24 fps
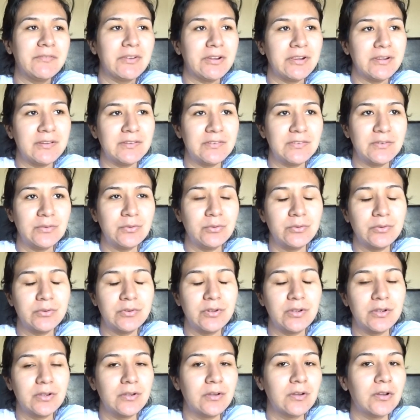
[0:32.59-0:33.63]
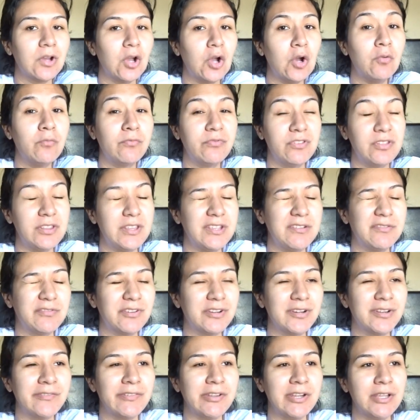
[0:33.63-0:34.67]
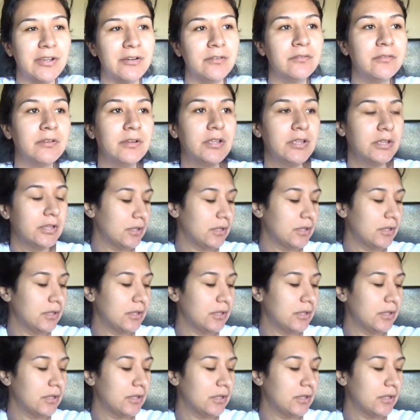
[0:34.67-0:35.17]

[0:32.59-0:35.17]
very soon, hopefully for a video.